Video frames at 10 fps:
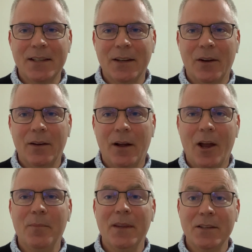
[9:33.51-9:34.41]
and I
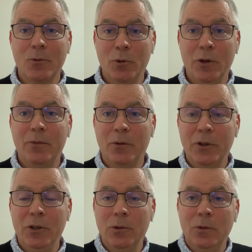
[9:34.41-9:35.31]
hope there's a word for
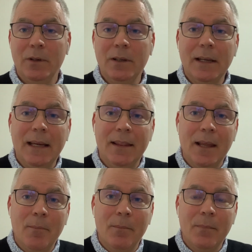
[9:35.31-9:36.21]
you in
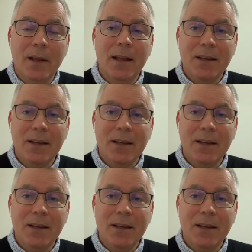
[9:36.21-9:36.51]
them